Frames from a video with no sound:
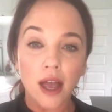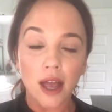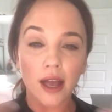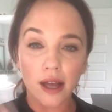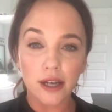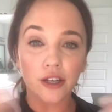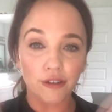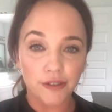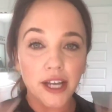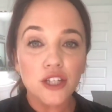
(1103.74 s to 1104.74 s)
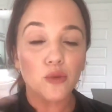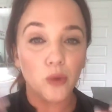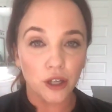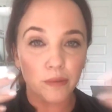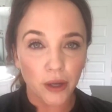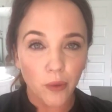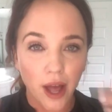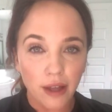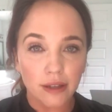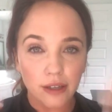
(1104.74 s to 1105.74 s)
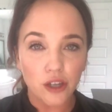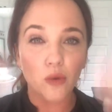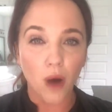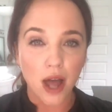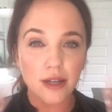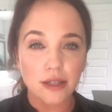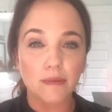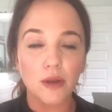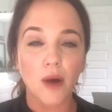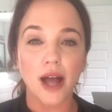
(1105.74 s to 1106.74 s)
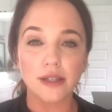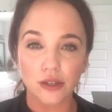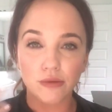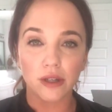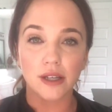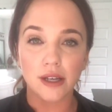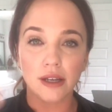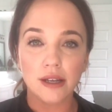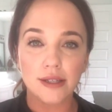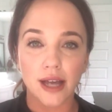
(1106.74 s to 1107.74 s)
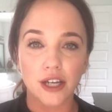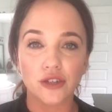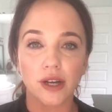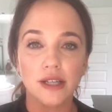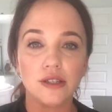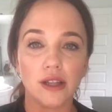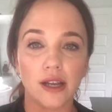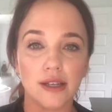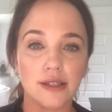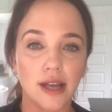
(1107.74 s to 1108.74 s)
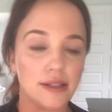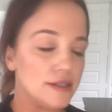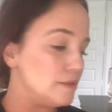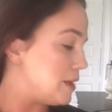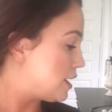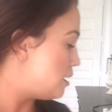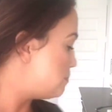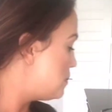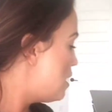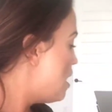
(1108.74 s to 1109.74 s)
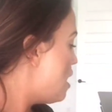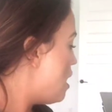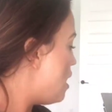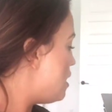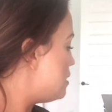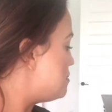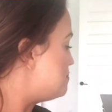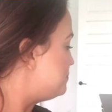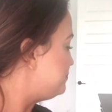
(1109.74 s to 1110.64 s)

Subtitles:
And your face will be wet. You want it to be wet to really saturate so that it sets the makeup. I